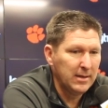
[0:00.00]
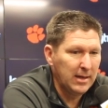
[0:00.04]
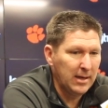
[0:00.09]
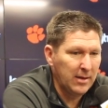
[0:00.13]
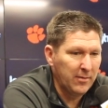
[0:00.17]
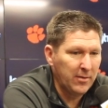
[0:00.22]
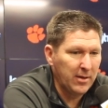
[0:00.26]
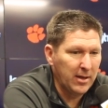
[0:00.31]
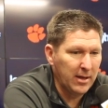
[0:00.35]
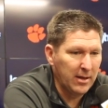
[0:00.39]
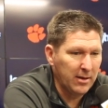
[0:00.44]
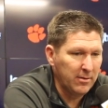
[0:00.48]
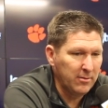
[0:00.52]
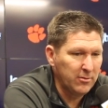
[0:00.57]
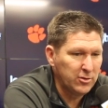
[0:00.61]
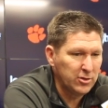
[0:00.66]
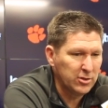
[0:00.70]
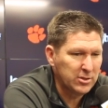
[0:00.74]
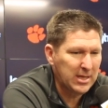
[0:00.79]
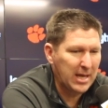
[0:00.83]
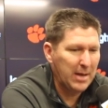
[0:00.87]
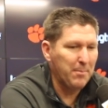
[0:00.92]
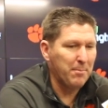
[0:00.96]
and then
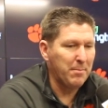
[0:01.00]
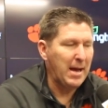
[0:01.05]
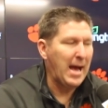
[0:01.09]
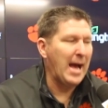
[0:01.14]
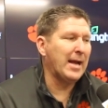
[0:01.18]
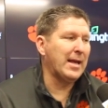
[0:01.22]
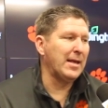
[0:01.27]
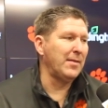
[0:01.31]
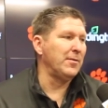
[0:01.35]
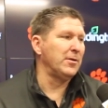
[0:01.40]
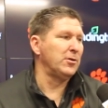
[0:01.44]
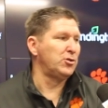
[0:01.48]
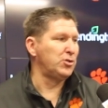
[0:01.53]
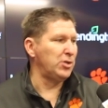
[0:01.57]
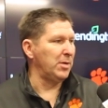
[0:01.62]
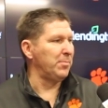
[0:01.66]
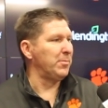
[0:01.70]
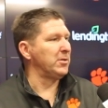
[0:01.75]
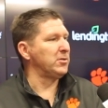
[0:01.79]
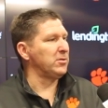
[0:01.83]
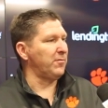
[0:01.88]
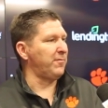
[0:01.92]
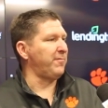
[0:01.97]
just get back in the
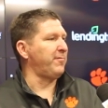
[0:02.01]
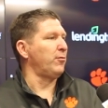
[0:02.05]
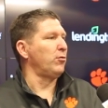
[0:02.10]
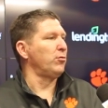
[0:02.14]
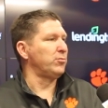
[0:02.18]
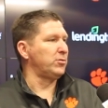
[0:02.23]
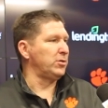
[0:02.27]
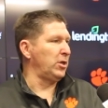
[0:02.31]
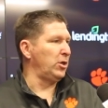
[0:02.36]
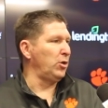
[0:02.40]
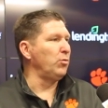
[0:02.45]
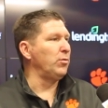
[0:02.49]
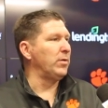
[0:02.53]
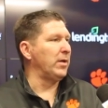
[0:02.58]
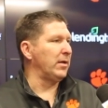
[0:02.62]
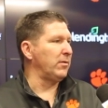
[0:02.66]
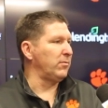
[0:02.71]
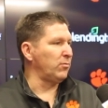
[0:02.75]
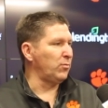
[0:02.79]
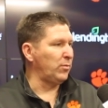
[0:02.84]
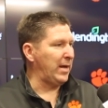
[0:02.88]
gym as a full unit.